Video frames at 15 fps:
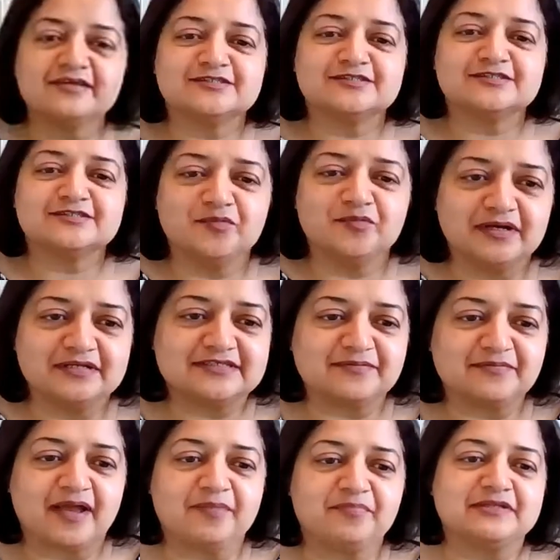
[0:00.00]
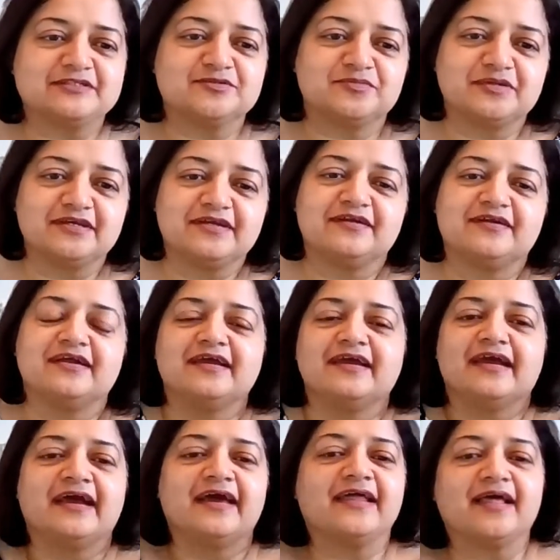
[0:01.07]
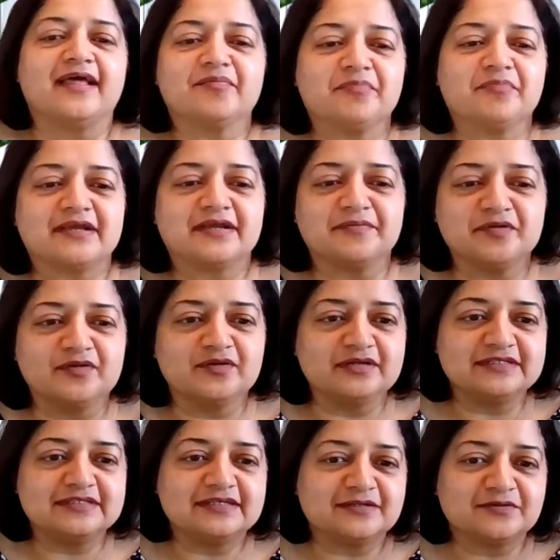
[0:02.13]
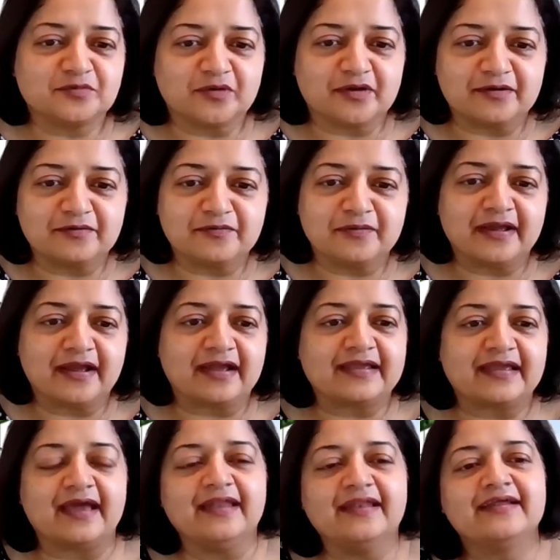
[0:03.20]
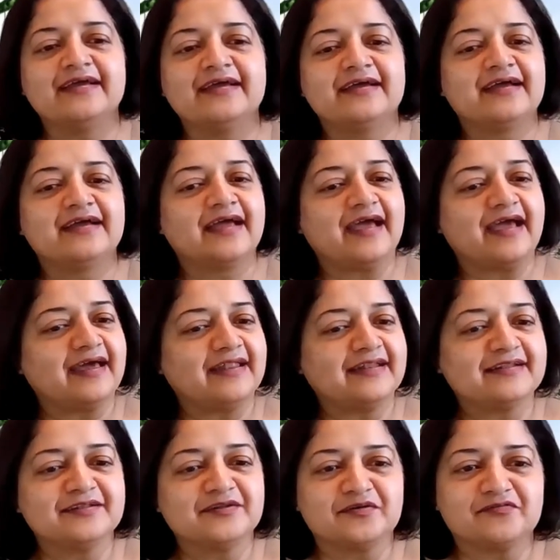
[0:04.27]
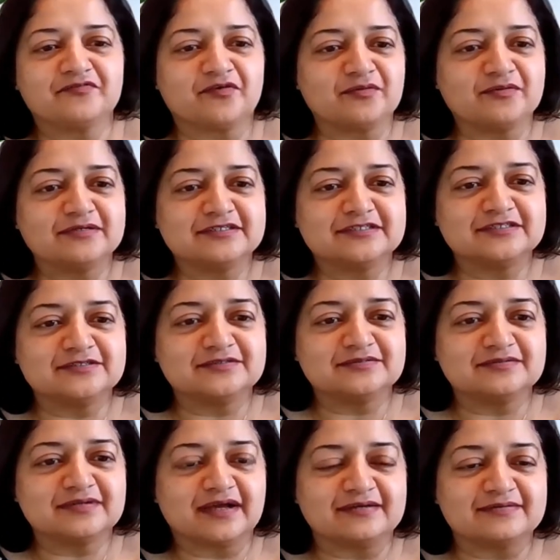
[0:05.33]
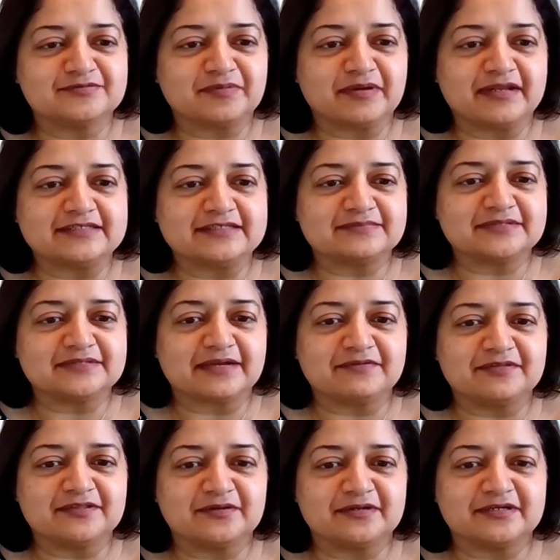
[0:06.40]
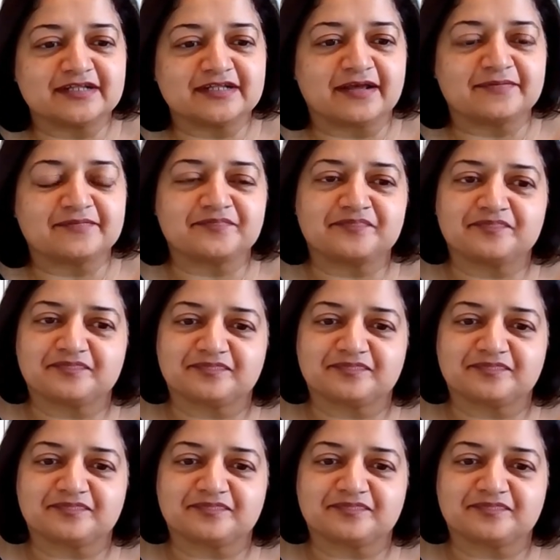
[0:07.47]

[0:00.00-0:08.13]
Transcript: you so much. I'm happy to be here and help my community in whatever way I can, and look forward to spending some time with you here today.